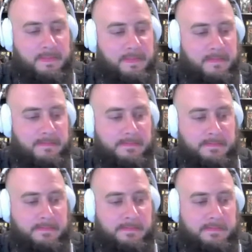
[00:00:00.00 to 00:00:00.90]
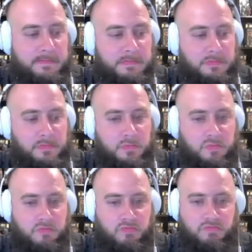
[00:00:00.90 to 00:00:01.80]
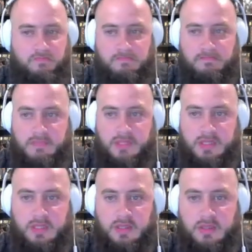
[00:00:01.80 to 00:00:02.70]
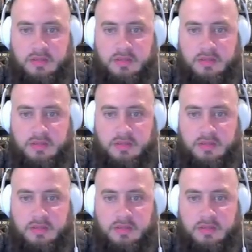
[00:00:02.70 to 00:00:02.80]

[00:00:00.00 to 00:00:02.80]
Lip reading: [no speech]